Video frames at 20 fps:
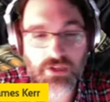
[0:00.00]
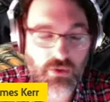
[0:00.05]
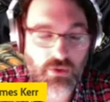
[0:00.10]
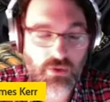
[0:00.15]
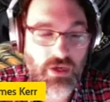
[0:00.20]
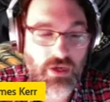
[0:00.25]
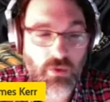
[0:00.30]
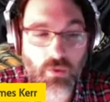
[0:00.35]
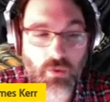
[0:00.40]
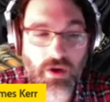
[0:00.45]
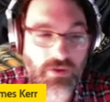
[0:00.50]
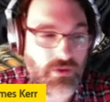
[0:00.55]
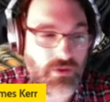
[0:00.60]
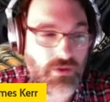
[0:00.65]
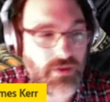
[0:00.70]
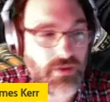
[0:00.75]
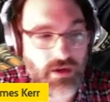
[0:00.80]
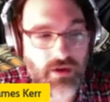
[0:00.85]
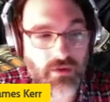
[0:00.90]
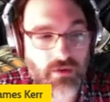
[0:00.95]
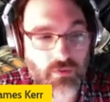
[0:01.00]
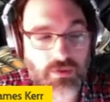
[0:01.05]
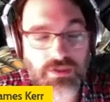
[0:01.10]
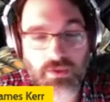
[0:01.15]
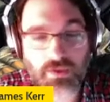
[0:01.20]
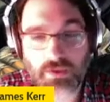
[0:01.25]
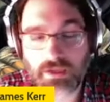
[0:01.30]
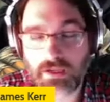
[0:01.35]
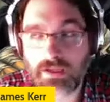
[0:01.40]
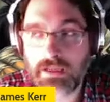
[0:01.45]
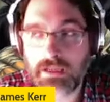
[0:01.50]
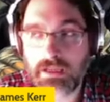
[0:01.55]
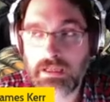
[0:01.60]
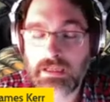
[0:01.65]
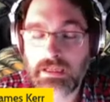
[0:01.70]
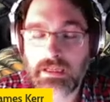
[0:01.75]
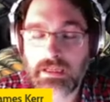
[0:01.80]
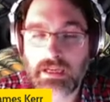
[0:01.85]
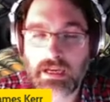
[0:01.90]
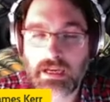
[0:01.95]
doing and why they're there and what's going
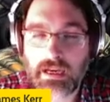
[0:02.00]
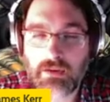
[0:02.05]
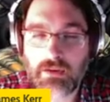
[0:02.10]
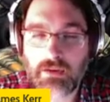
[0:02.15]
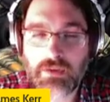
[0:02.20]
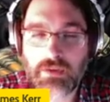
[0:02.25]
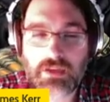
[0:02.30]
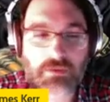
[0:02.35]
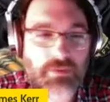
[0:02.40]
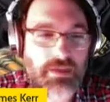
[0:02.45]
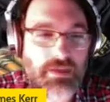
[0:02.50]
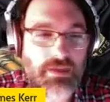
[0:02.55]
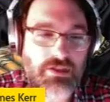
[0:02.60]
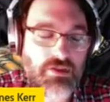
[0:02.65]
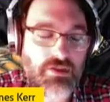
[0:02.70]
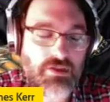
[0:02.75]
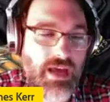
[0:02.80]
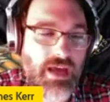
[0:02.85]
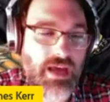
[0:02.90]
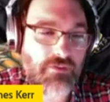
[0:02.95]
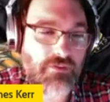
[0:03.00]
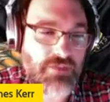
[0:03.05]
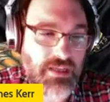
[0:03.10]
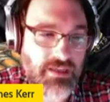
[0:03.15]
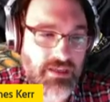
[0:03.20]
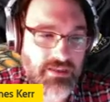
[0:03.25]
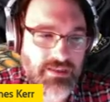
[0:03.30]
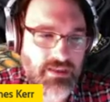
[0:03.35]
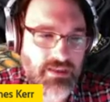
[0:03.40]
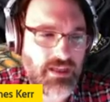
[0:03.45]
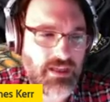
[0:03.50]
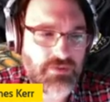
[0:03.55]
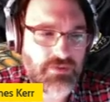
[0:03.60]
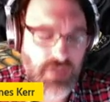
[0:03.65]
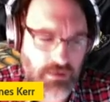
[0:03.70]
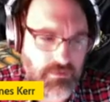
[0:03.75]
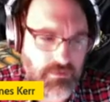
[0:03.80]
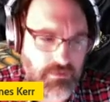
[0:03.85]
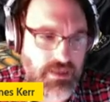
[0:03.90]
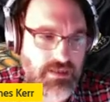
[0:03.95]
on uh, without being too hefty because like i've
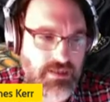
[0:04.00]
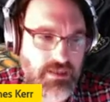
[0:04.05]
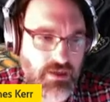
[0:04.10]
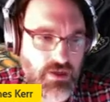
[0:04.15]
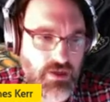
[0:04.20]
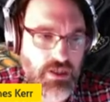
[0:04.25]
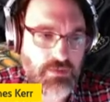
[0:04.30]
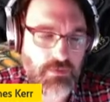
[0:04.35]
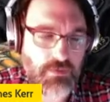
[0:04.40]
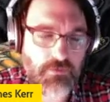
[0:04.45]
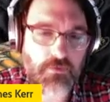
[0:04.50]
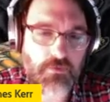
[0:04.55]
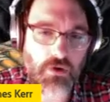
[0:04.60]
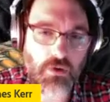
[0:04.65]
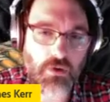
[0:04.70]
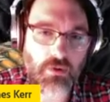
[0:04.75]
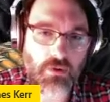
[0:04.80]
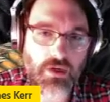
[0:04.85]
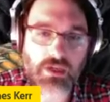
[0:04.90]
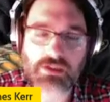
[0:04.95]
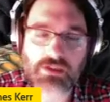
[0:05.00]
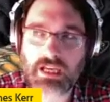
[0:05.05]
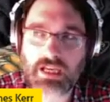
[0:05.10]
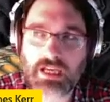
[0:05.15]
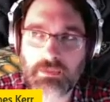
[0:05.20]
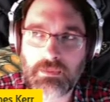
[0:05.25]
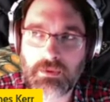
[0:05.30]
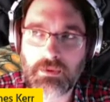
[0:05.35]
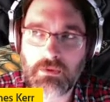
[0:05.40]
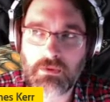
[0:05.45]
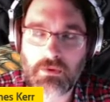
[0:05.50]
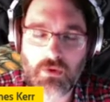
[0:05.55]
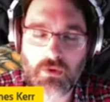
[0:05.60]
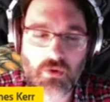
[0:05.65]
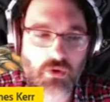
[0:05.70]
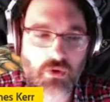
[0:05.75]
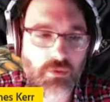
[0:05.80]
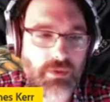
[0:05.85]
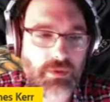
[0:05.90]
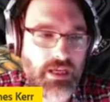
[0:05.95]
done bestiaries before where you take up a, a,
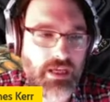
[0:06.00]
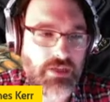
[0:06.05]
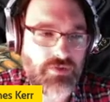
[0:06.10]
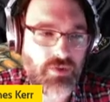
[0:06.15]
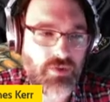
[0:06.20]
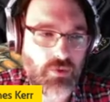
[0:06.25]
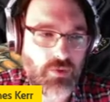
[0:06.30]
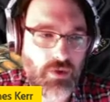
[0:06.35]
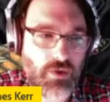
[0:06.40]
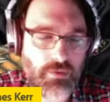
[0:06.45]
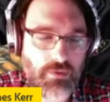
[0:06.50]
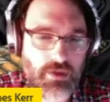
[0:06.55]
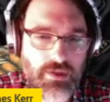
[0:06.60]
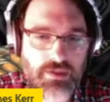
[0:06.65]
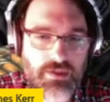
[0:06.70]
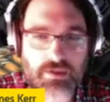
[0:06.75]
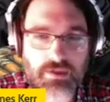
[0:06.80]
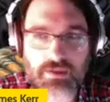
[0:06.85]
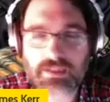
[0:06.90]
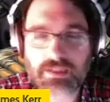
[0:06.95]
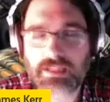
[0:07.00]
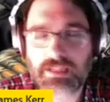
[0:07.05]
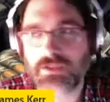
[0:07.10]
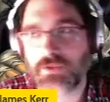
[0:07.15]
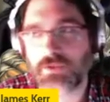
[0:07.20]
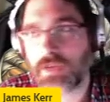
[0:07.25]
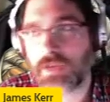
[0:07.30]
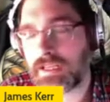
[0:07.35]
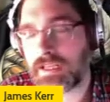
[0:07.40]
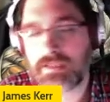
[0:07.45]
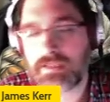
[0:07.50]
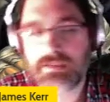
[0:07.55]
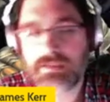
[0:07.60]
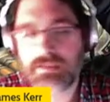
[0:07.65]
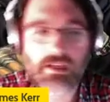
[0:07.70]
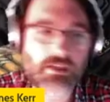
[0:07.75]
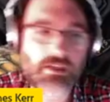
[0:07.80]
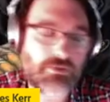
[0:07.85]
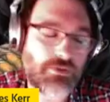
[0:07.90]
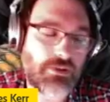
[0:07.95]
whole page for one monster and that's great and it's
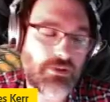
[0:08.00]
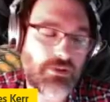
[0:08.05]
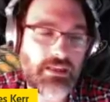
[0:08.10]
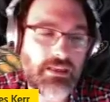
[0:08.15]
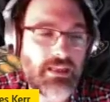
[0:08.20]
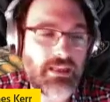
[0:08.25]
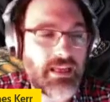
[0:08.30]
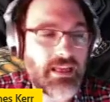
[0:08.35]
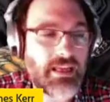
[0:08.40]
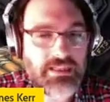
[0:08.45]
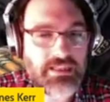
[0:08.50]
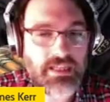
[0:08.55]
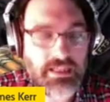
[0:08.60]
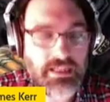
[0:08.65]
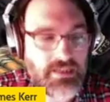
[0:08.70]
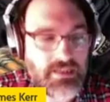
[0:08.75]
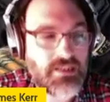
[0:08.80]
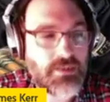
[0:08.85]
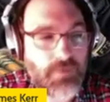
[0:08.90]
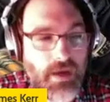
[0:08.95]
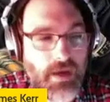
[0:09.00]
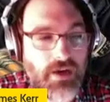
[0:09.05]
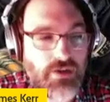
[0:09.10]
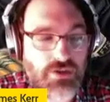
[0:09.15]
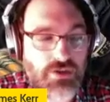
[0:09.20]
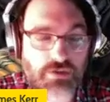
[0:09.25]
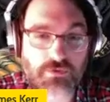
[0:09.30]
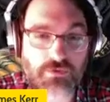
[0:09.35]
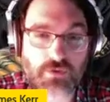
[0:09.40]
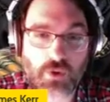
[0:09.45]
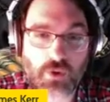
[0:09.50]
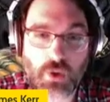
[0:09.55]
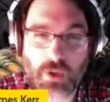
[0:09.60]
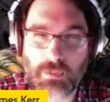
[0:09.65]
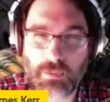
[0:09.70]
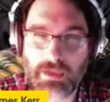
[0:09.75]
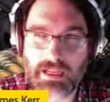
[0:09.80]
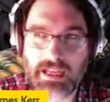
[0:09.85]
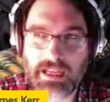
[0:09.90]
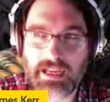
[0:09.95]
colorful and like it's, it inspires you forward
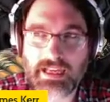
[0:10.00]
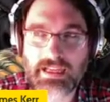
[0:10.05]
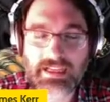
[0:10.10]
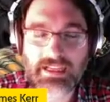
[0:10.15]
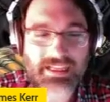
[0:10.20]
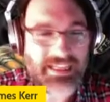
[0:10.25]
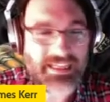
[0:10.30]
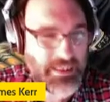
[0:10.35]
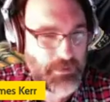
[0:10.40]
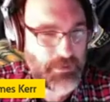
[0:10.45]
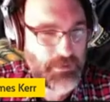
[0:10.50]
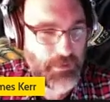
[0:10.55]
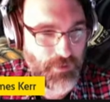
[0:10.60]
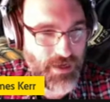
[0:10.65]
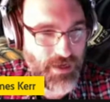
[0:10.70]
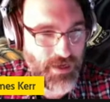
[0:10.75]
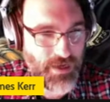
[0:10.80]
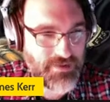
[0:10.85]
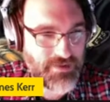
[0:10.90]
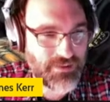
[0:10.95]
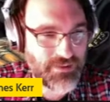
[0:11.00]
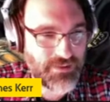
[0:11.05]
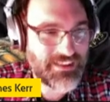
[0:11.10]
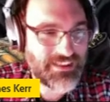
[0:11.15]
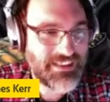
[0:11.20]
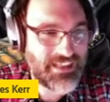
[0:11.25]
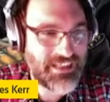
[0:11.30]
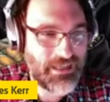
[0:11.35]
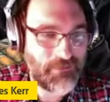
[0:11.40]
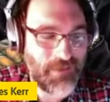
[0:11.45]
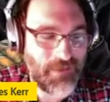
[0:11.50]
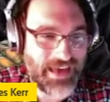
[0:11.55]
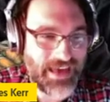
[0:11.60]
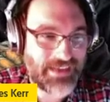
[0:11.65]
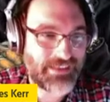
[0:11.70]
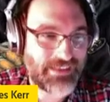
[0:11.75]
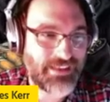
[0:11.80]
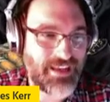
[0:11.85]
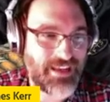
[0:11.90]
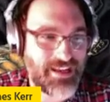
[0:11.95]
but like let's be practical and
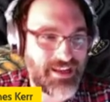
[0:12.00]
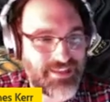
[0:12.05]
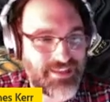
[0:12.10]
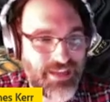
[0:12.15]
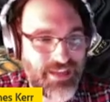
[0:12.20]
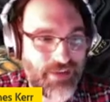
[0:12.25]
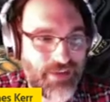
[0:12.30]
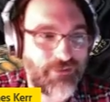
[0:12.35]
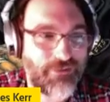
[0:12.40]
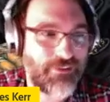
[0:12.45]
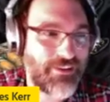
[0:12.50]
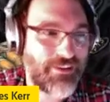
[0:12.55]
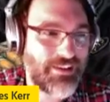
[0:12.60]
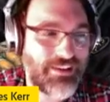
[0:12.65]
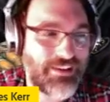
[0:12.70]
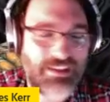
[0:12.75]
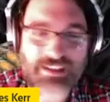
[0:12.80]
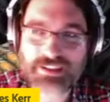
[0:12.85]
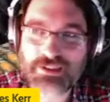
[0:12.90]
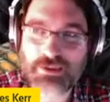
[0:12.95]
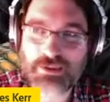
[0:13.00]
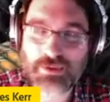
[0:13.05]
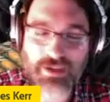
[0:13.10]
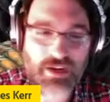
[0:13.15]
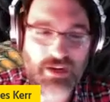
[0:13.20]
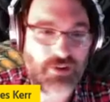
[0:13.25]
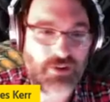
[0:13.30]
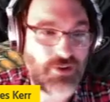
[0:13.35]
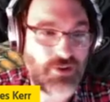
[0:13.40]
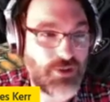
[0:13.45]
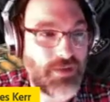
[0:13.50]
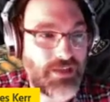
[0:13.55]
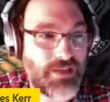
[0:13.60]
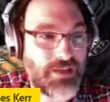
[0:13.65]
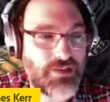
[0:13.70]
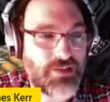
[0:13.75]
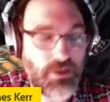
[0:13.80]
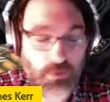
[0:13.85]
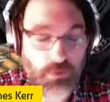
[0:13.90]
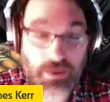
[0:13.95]
pack a lot of stuff into an
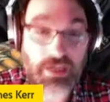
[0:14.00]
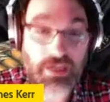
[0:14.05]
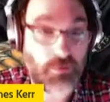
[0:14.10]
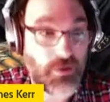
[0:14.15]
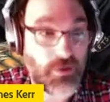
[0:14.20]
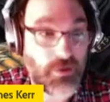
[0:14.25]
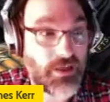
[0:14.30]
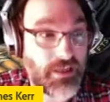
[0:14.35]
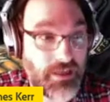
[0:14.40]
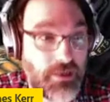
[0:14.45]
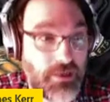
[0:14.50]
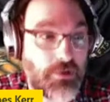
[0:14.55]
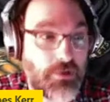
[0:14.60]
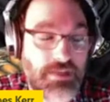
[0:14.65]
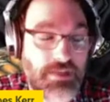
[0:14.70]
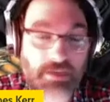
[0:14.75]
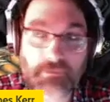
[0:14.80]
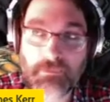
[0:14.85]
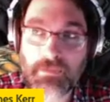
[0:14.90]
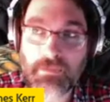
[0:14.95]
space so that we can really use it.